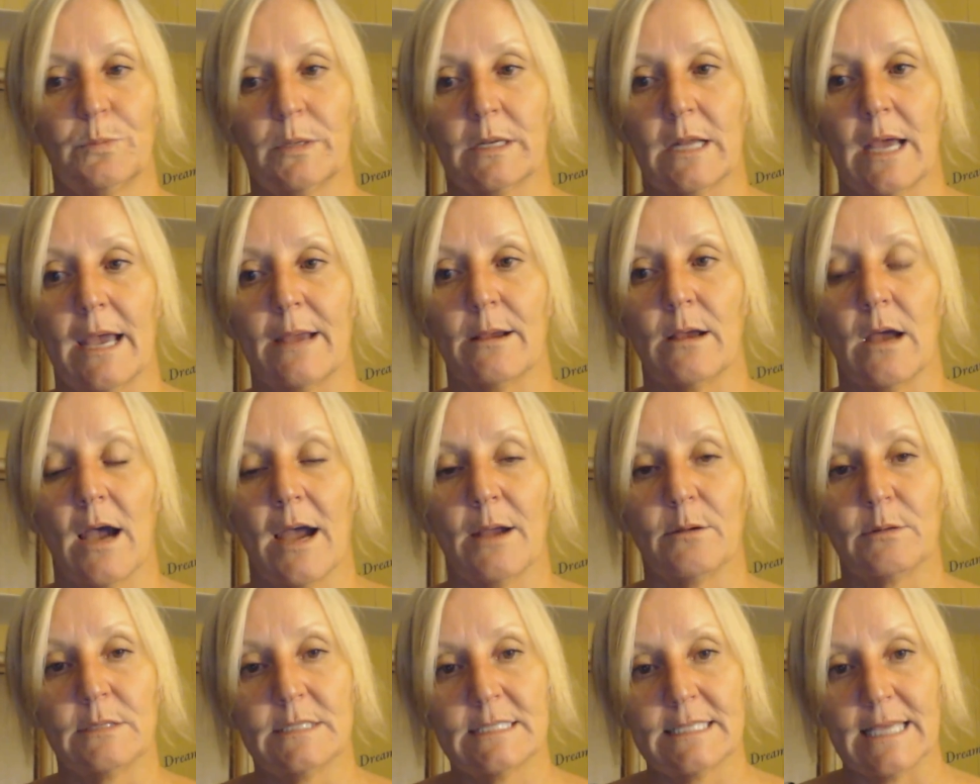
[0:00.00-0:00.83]
but
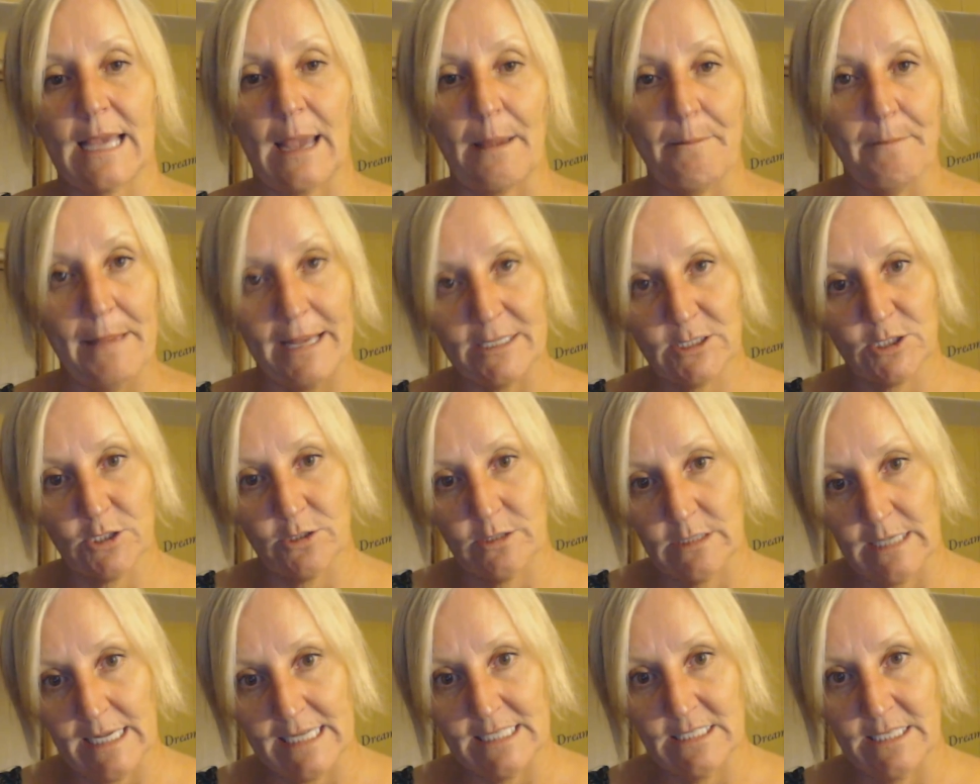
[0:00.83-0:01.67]
I would say I
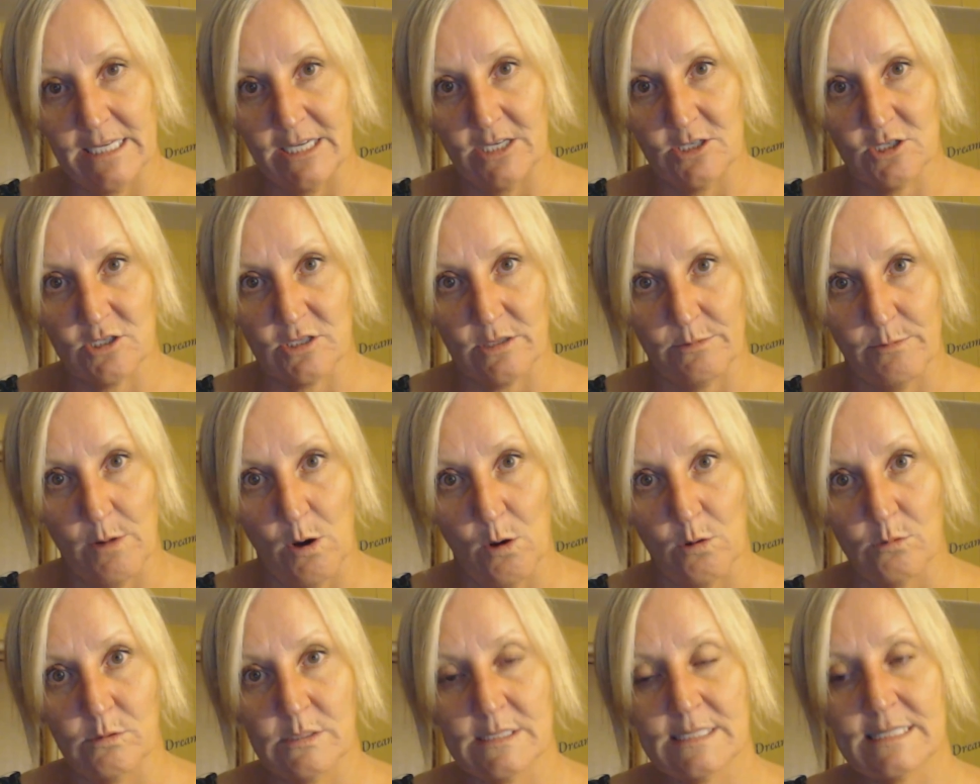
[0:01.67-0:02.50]
mentor and I teach the
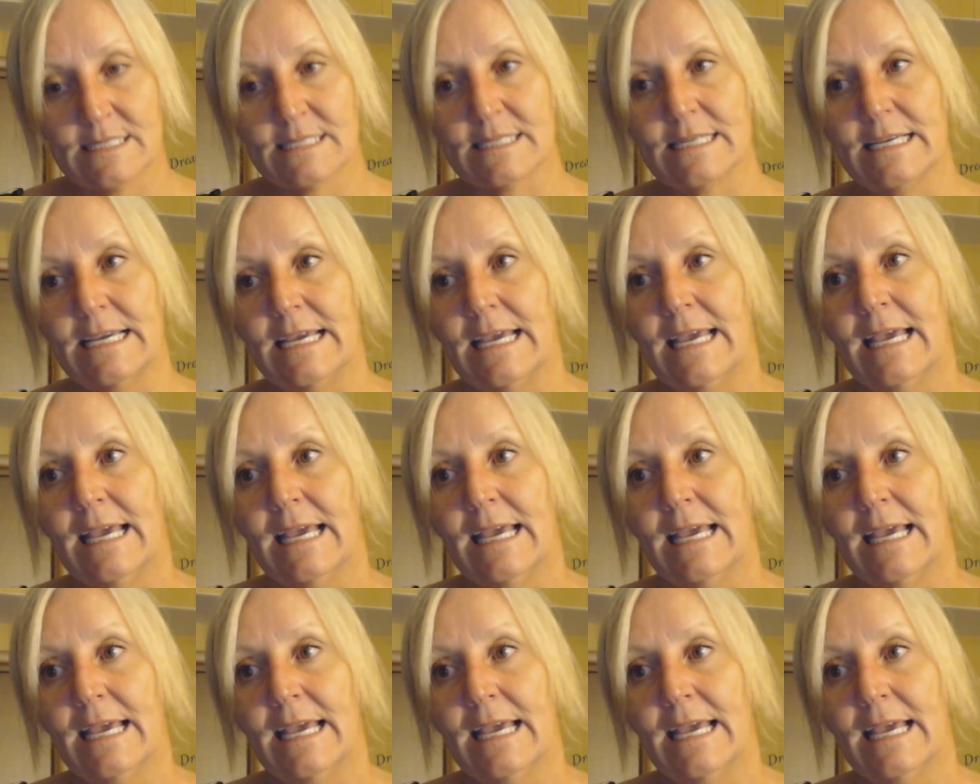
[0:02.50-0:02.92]
most.